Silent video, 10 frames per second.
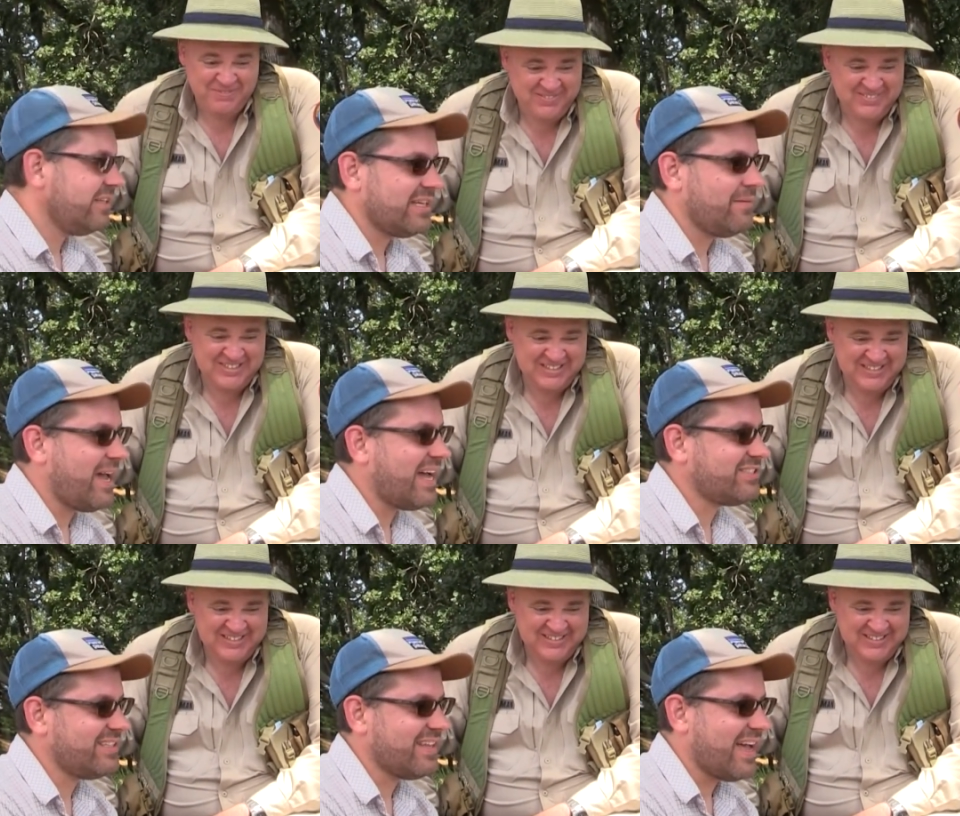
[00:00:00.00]
Speaker 1: you can
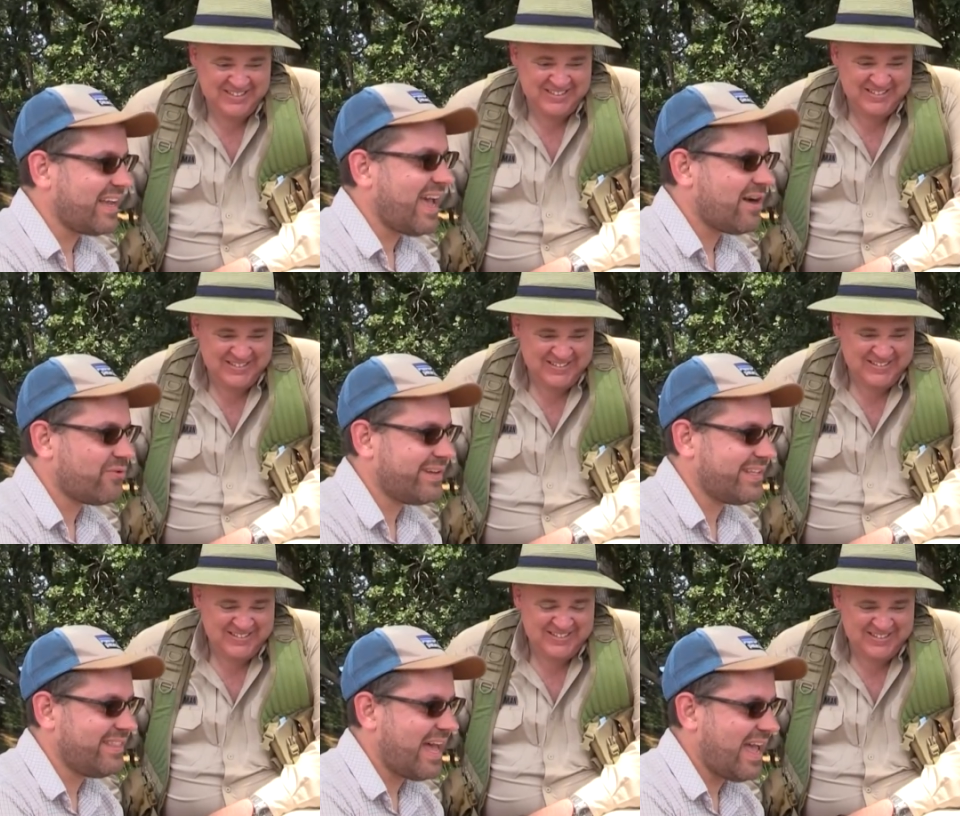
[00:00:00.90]
imagine like how
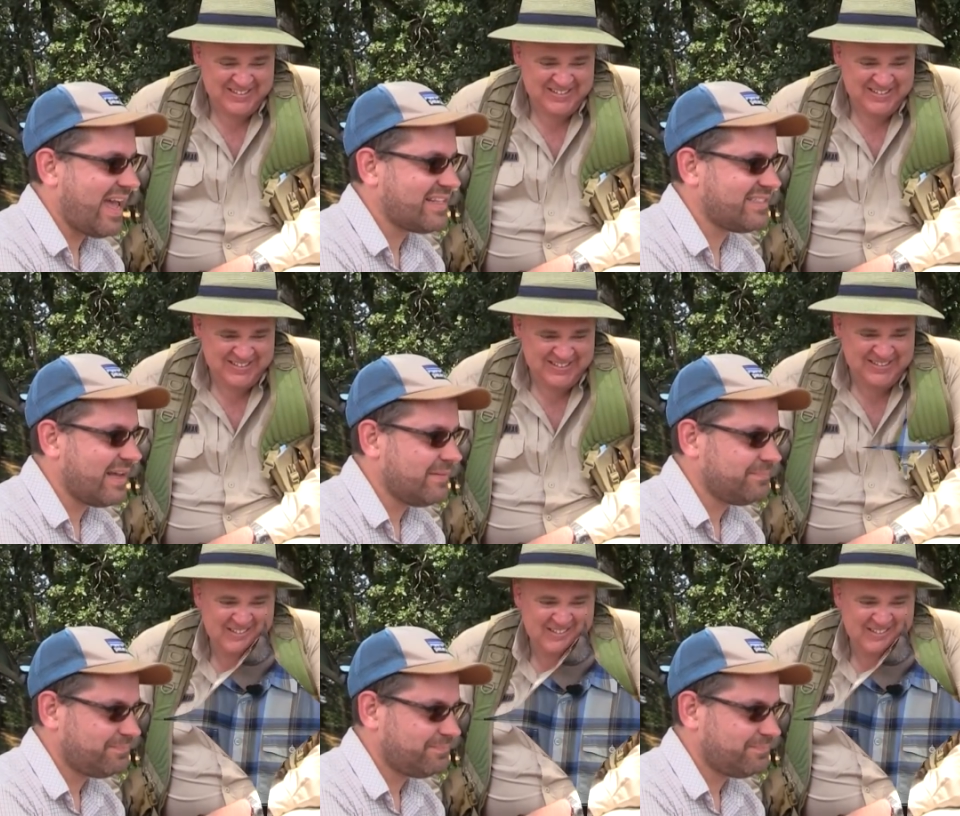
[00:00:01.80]
quickly that adds up.